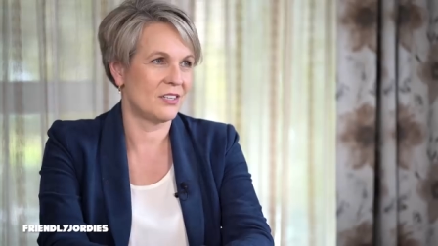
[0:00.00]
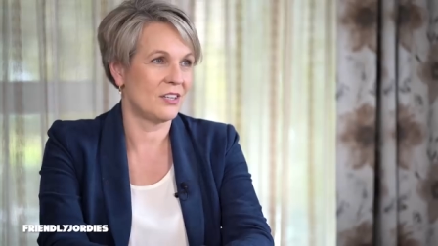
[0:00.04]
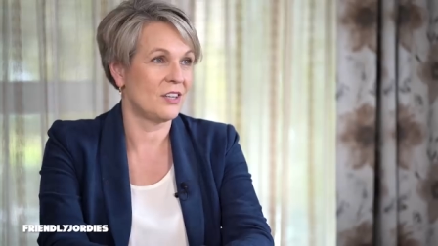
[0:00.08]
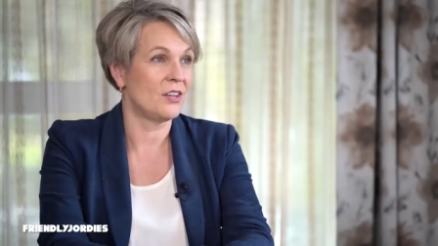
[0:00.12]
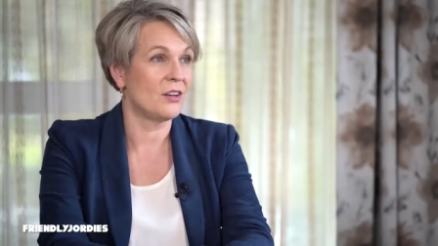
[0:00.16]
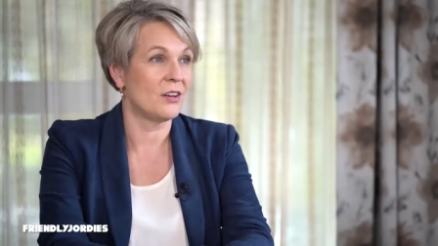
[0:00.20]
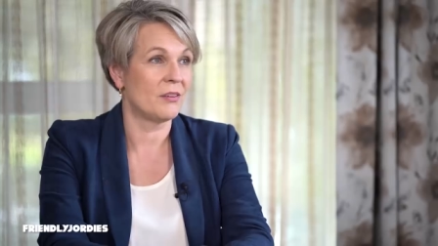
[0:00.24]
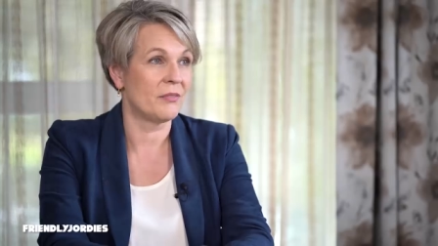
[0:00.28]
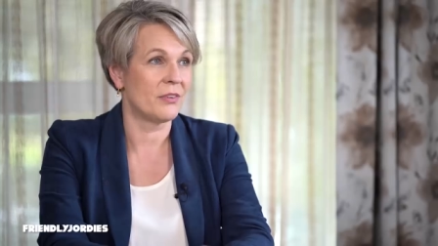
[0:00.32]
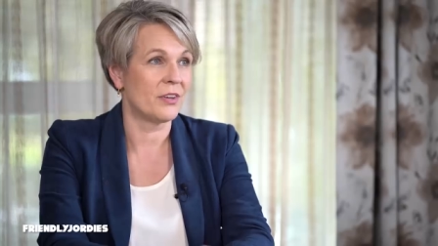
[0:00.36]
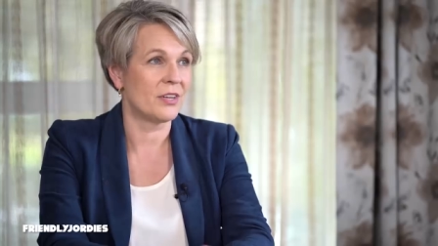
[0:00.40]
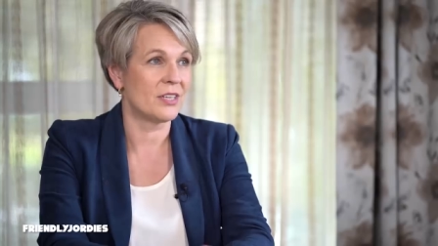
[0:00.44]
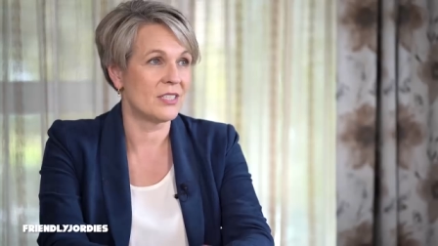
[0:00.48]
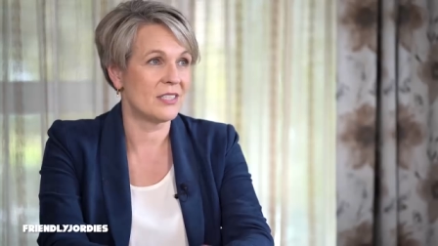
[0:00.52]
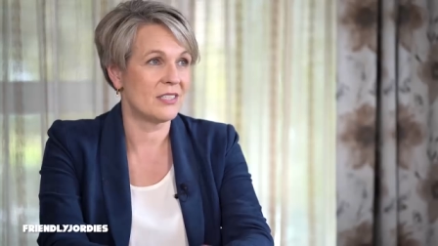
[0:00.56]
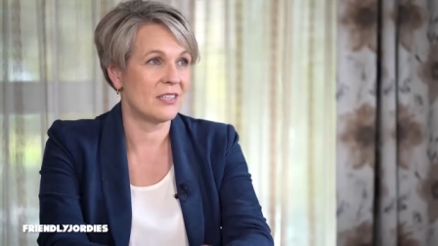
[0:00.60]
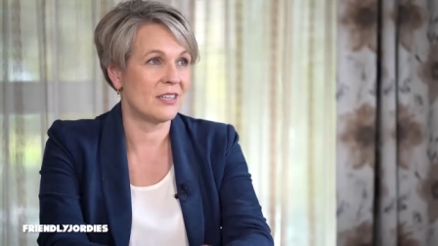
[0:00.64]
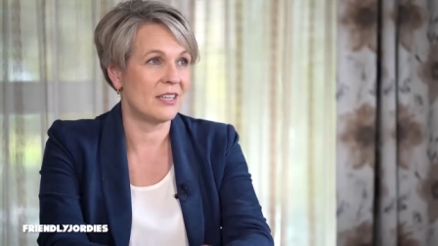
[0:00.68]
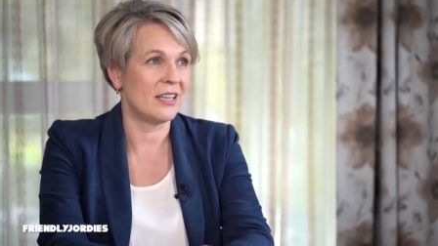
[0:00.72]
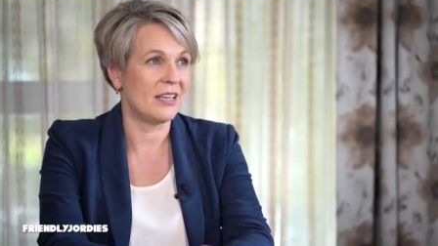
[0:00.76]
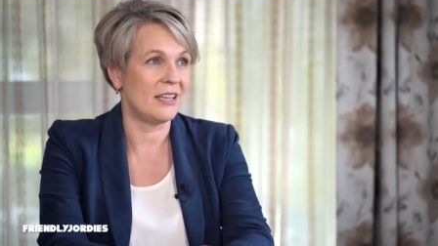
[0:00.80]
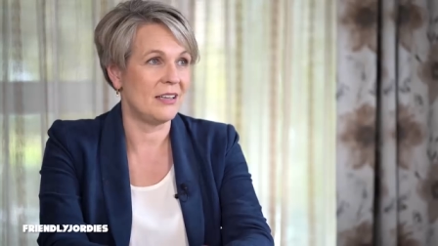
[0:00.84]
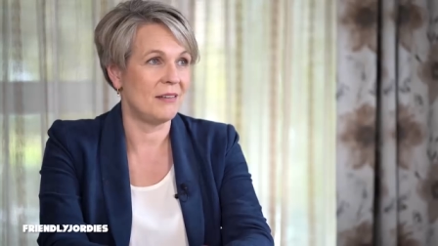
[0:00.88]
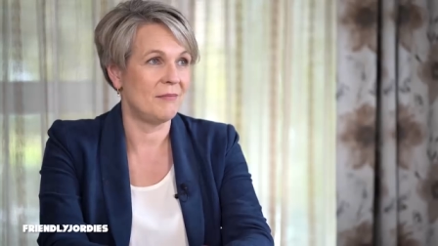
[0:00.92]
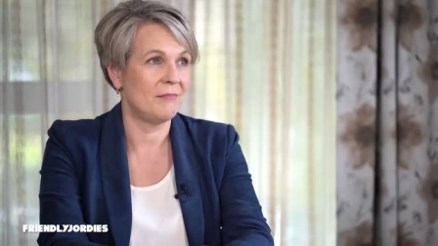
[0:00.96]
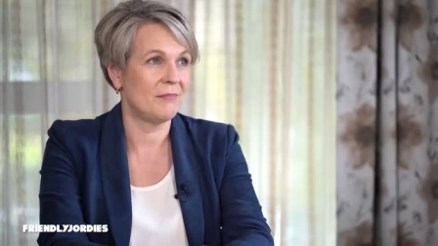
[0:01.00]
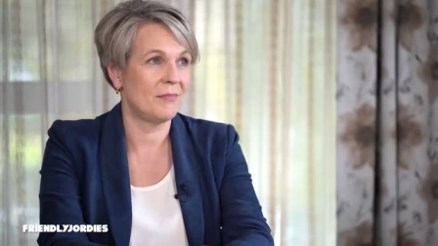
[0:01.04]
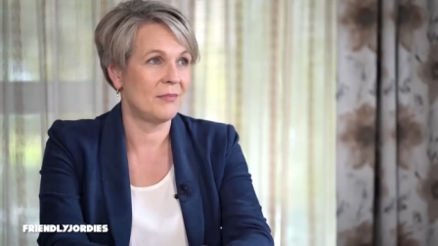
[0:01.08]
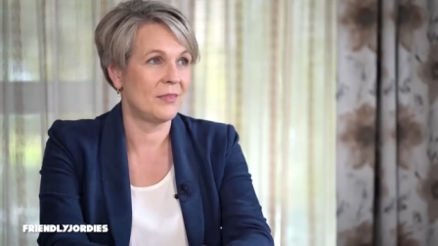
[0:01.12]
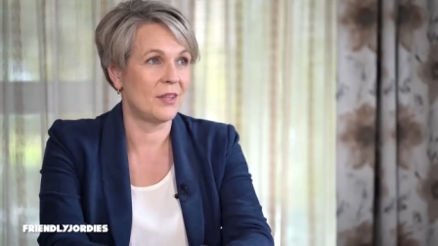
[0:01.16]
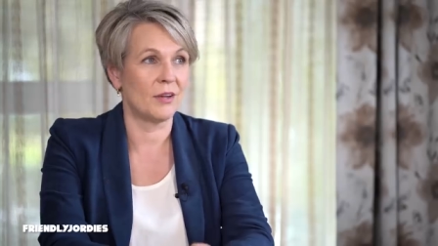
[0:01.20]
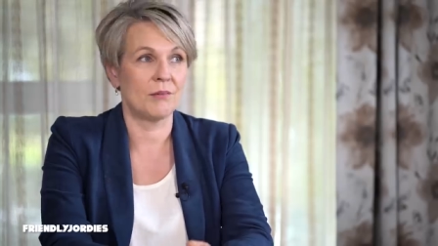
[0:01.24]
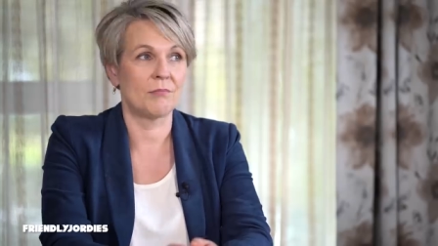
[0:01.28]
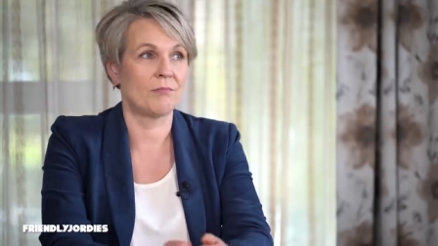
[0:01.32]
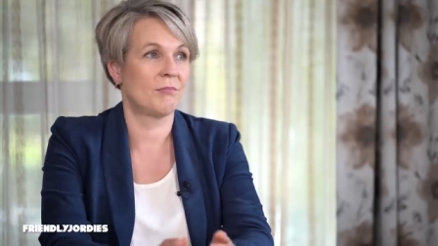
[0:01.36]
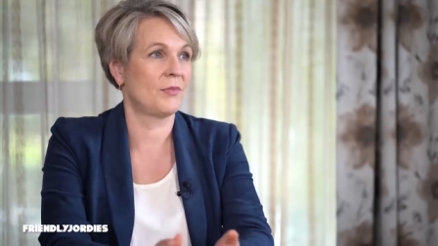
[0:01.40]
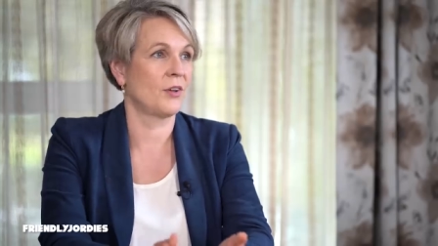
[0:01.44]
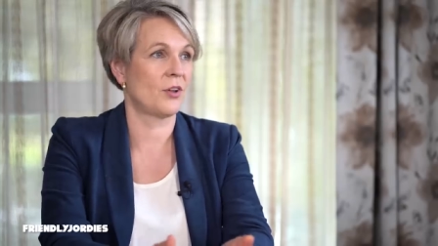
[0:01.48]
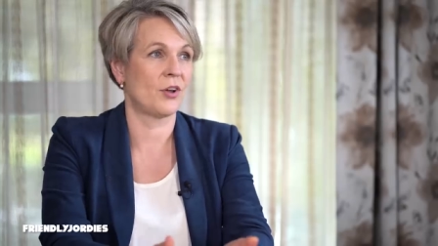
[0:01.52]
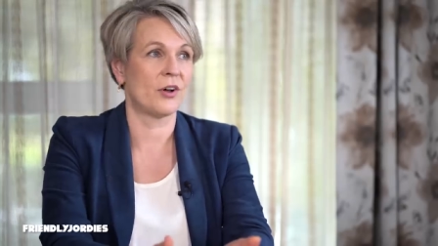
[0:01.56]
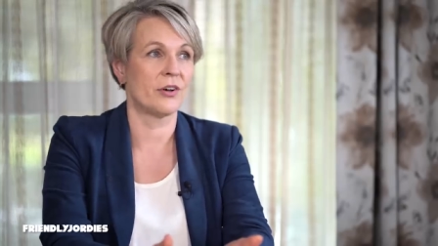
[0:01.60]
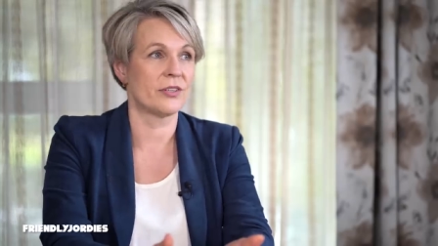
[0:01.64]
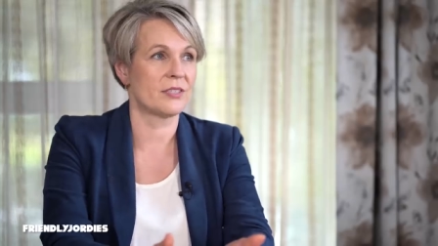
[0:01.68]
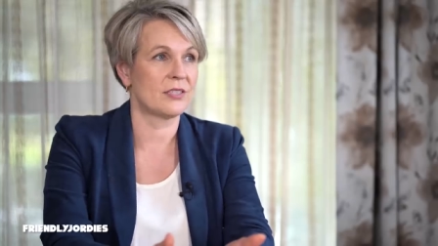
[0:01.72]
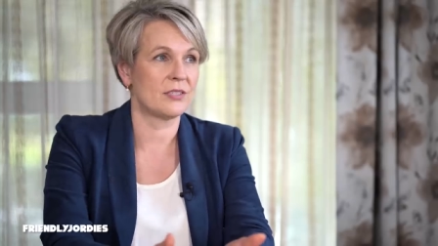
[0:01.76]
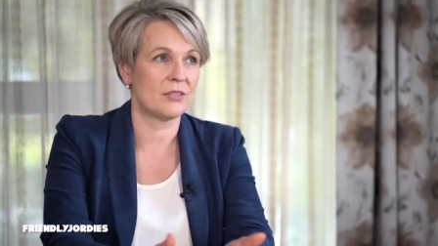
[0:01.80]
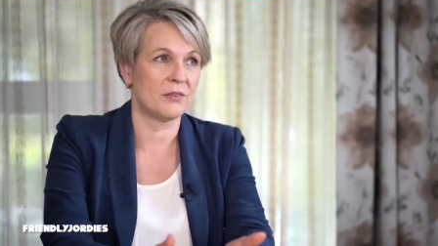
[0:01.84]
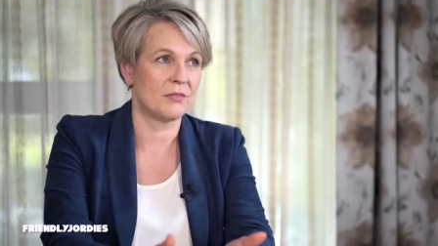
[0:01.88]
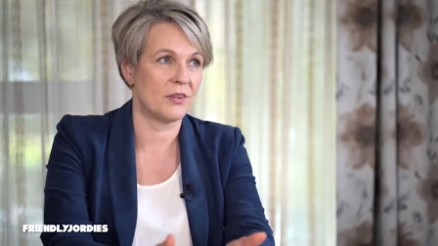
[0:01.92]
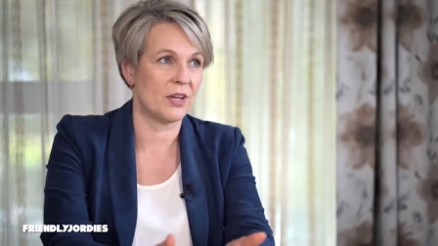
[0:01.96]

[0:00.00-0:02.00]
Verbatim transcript: to university, the, the cost